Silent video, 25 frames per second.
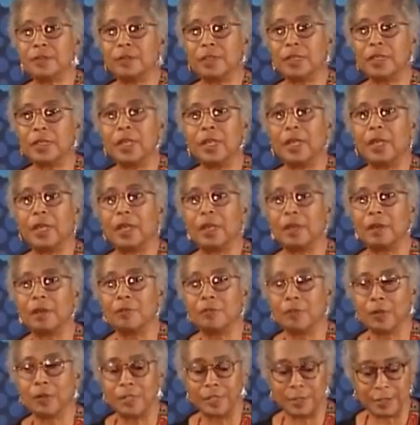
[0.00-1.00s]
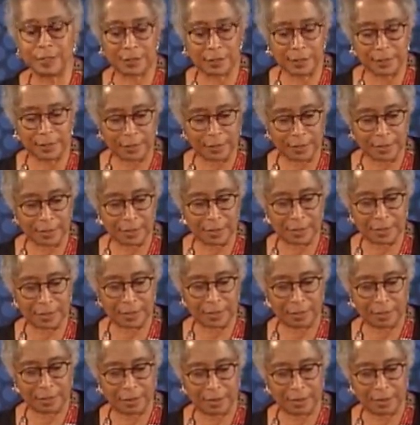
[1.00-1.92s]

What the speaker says: of the King, for instance,